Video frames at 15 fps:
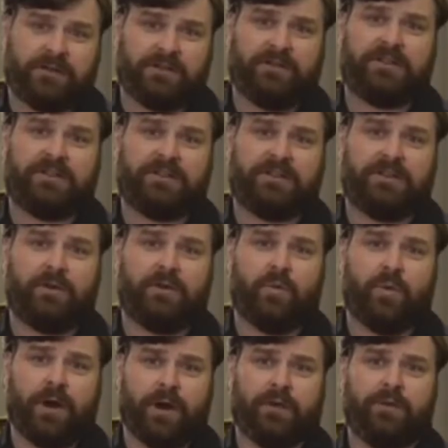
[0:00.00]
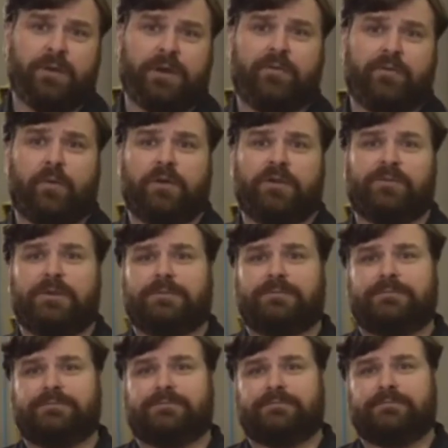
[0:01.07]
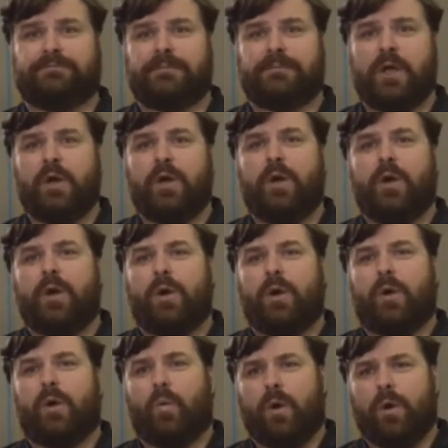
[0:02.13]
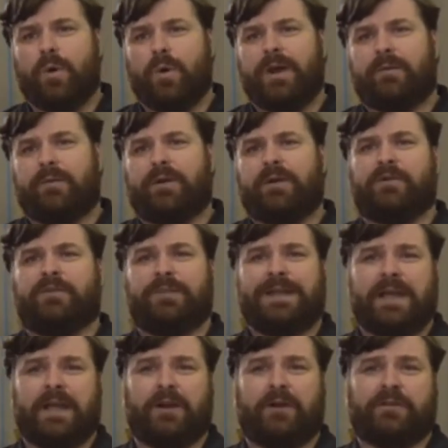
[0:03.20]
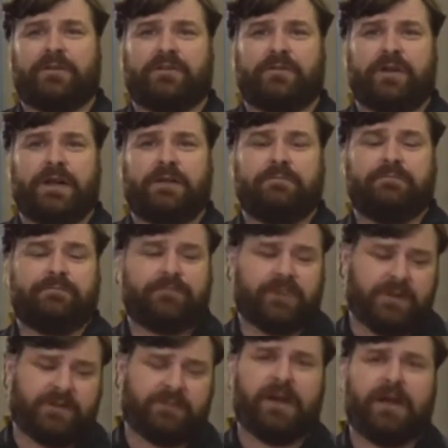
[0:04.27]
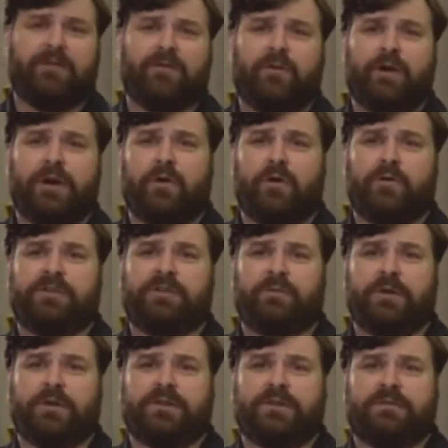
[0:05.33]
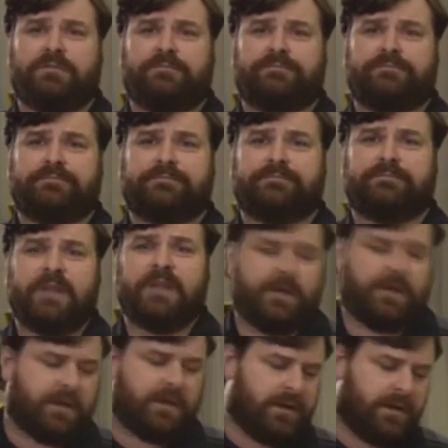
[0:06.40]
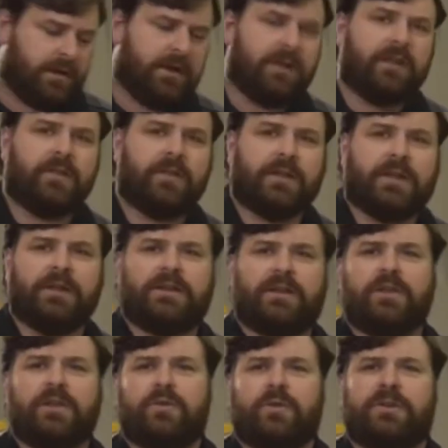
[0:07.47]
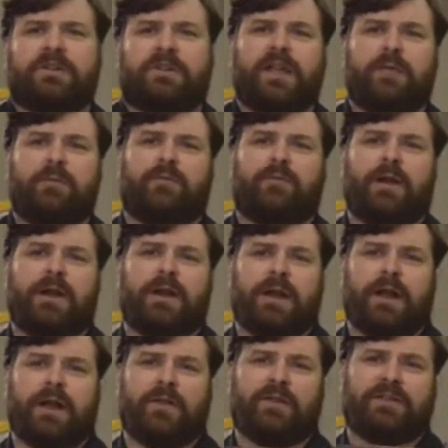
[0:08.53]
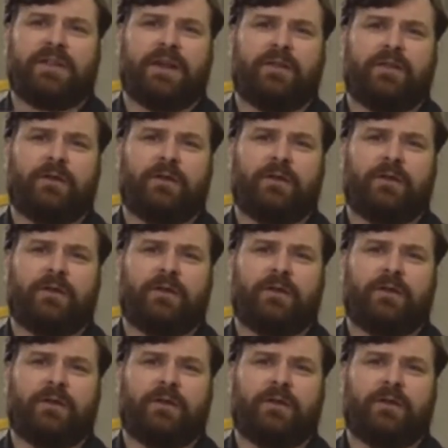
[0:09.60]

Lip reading: of the steel wire reinforcement. One way to reduce mechanical strain is by avoiding hose twist. The continuous label writing on the side of the